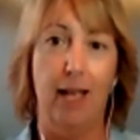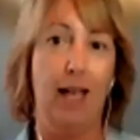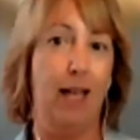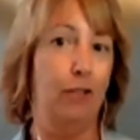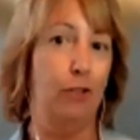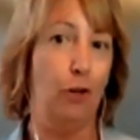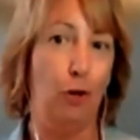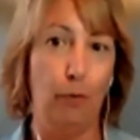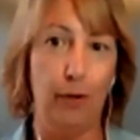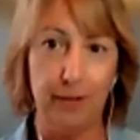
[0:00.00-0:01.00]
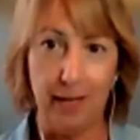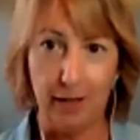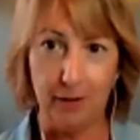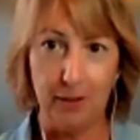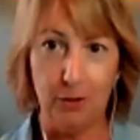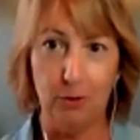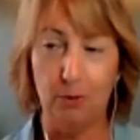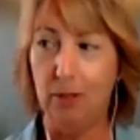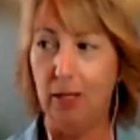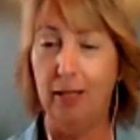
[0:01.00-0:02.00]
and Jehovah is not going
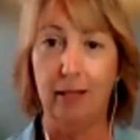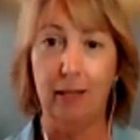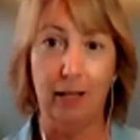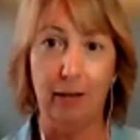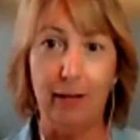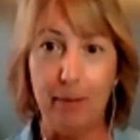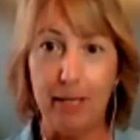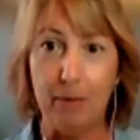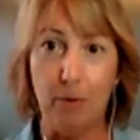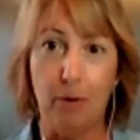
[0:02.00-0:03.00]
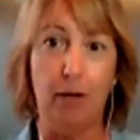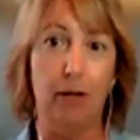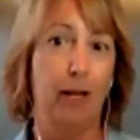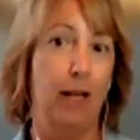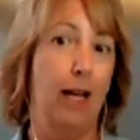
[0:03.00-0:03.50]
to love him anymore.